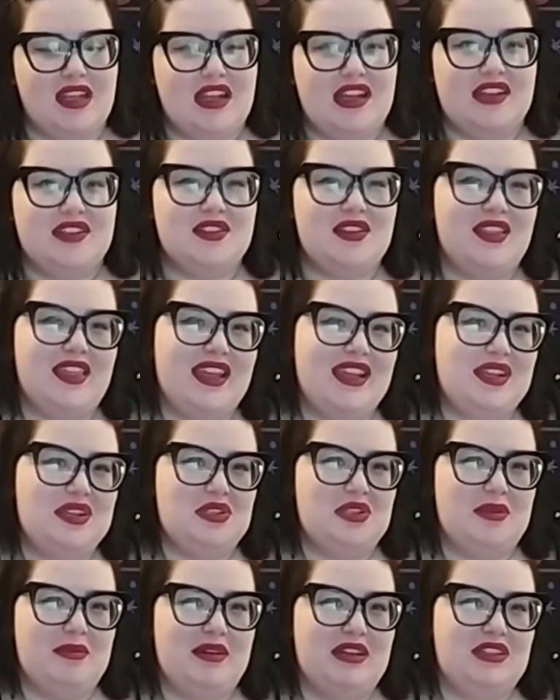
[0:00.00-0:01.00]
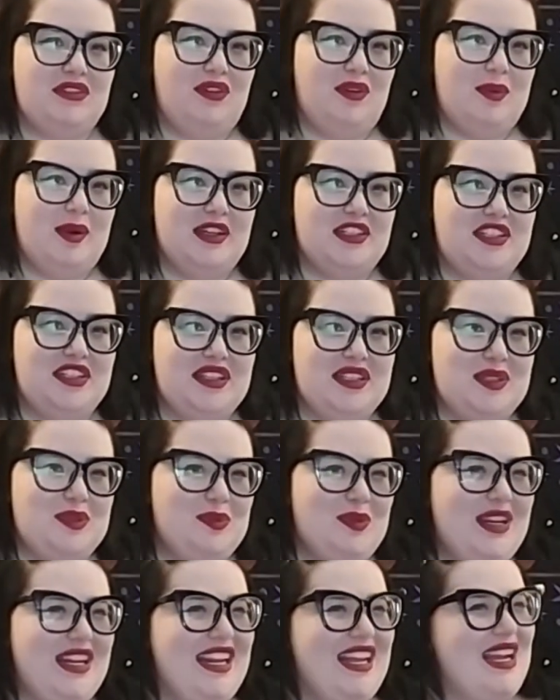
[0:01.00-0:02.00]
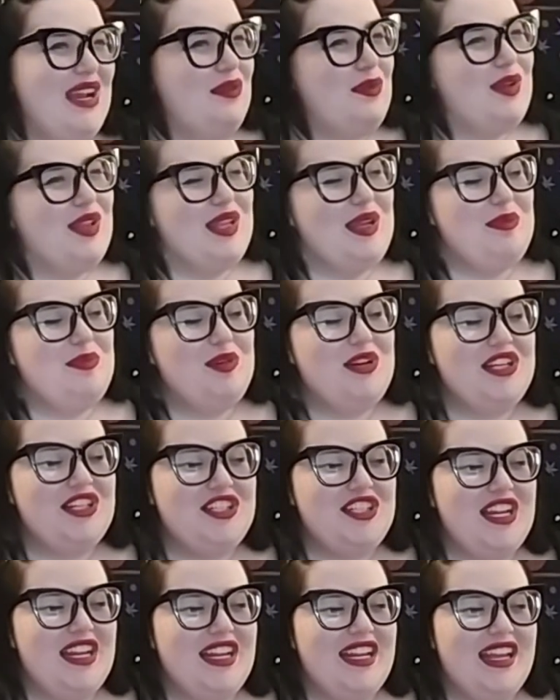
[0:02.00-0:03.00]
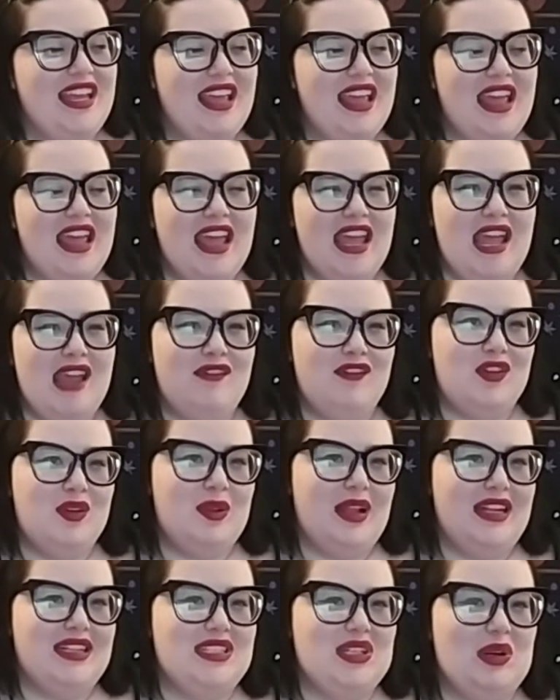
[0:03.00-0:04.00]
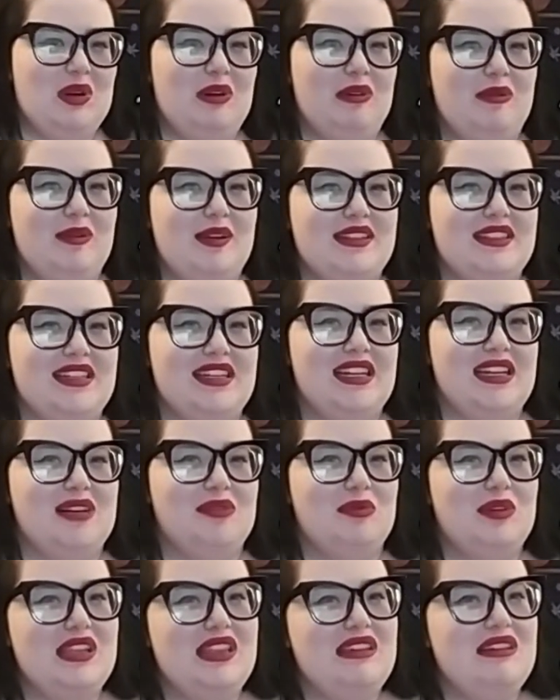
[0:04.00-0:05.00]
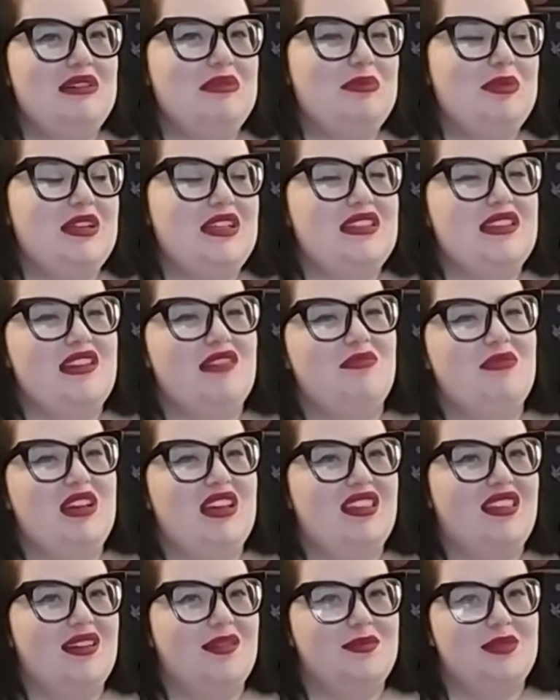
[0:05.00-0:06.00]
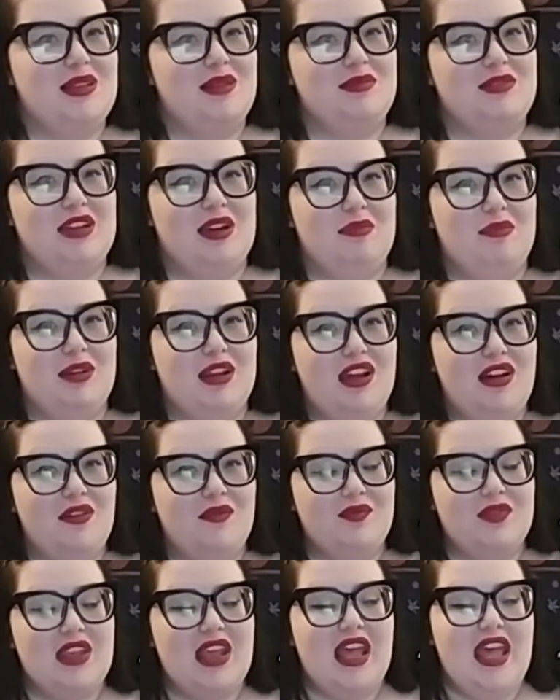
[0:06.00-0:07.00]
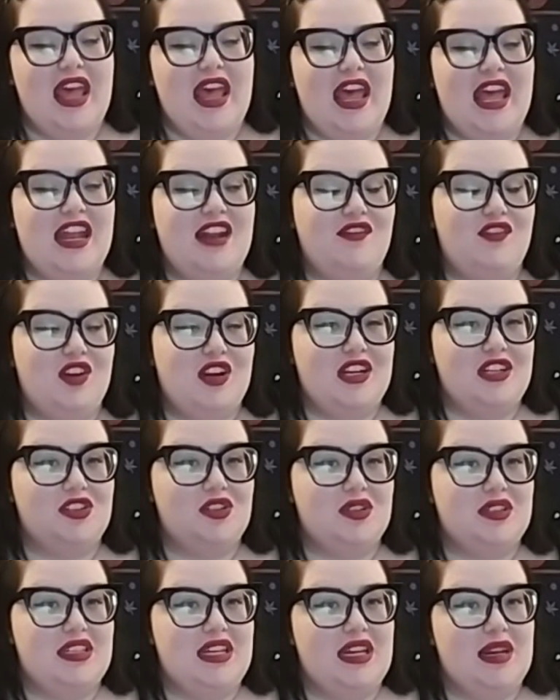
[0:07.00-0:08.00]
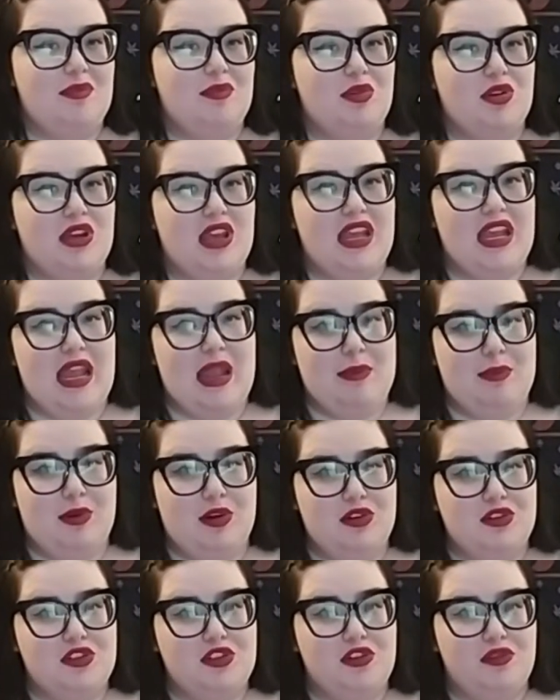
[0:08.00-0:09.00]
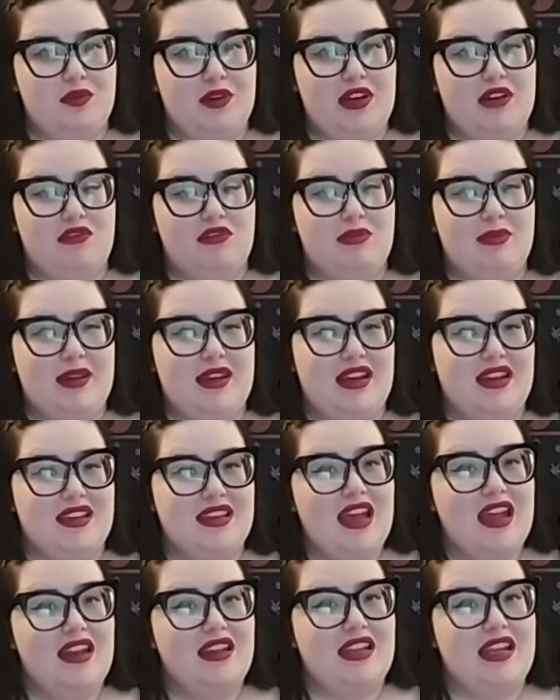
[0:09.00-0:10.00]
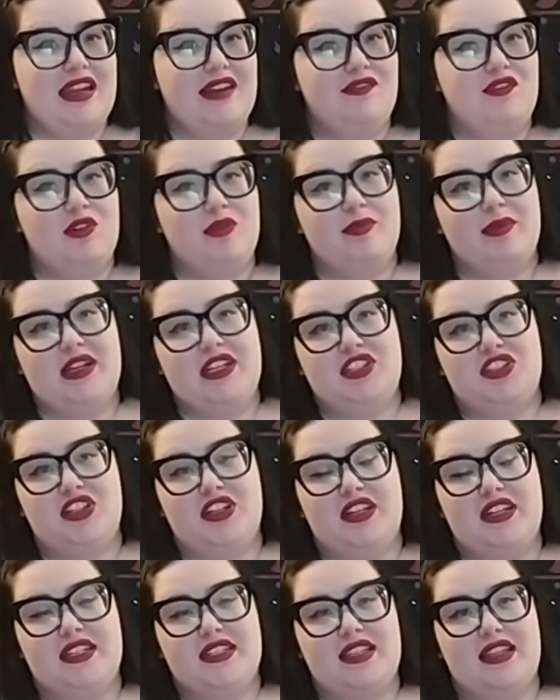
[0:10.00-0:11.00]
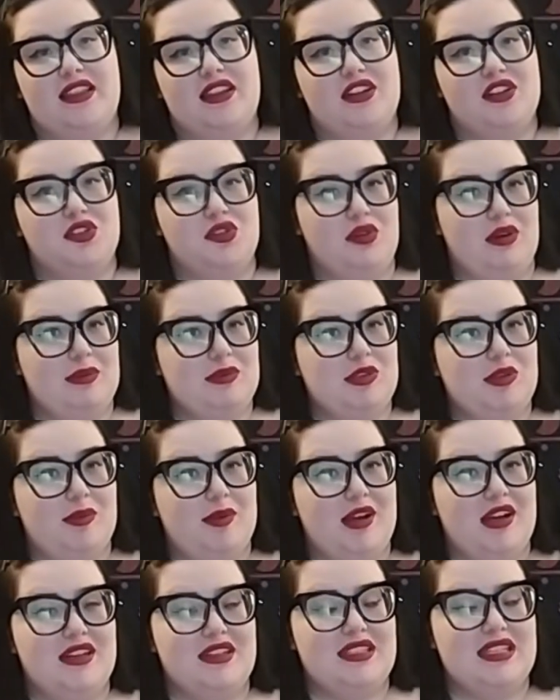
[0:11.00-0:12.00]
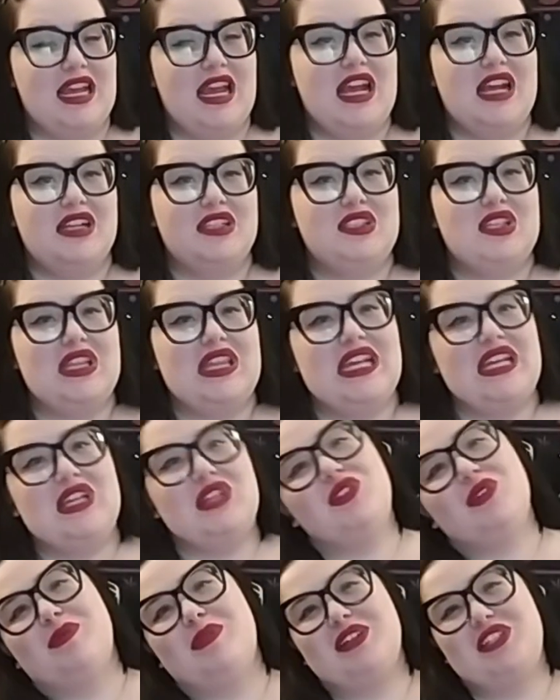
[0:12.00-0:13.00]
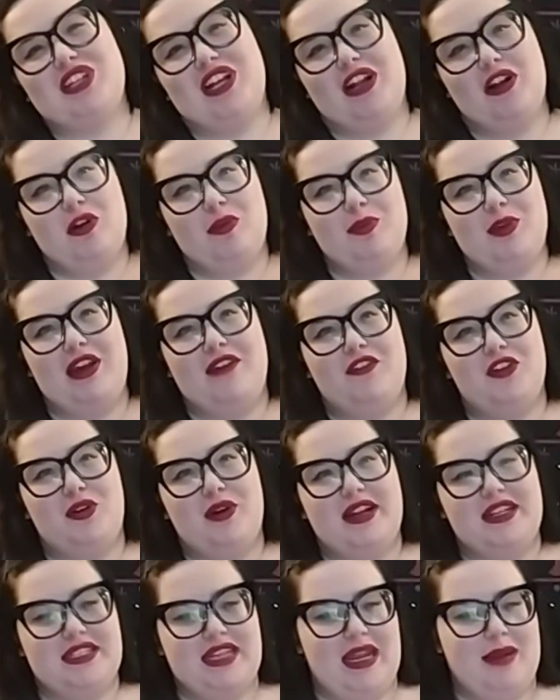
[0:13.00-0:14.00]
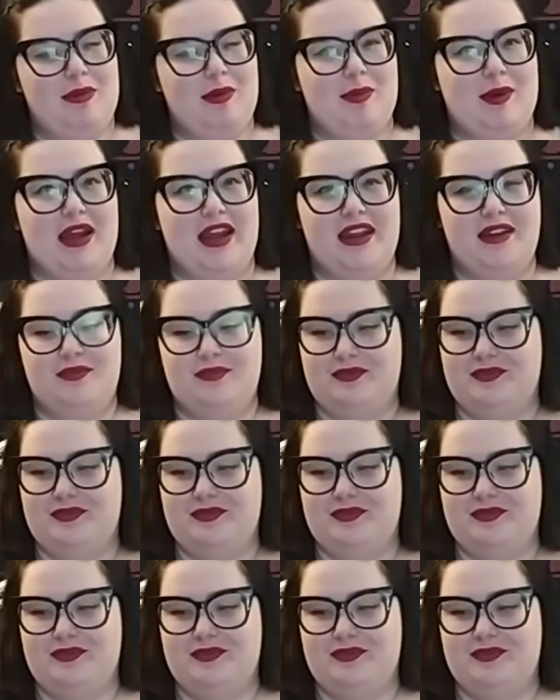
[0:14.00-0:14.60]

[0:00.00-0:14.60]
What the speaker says: So thank you so much for watching this reading. I really appreciate it. If you liked it or resonated with you, please give me a thumbs up down below. And if you're interested in booking a personal reading with me, again, the information is in the description box. So thank you so much, and I hope you have a great day. Bye-bye.